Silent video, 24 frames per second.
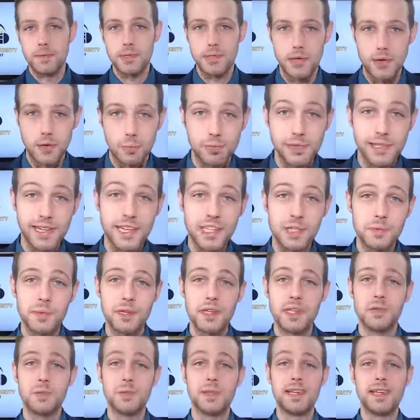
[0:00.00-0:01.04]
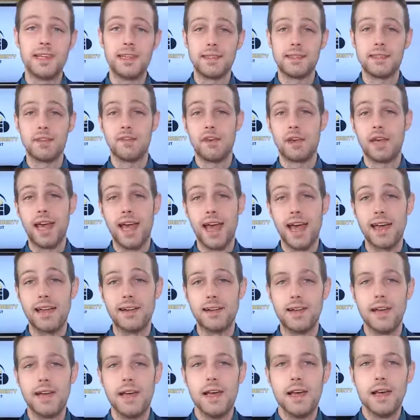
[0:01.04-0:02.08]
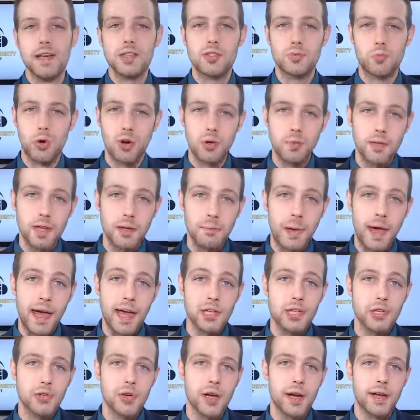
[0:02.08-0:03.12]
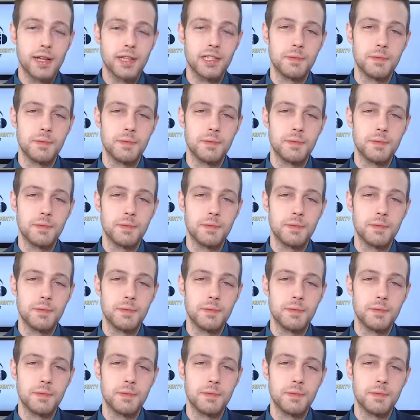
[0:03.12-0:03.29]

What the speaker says: So please, please, please, if you can, support me on Patreon.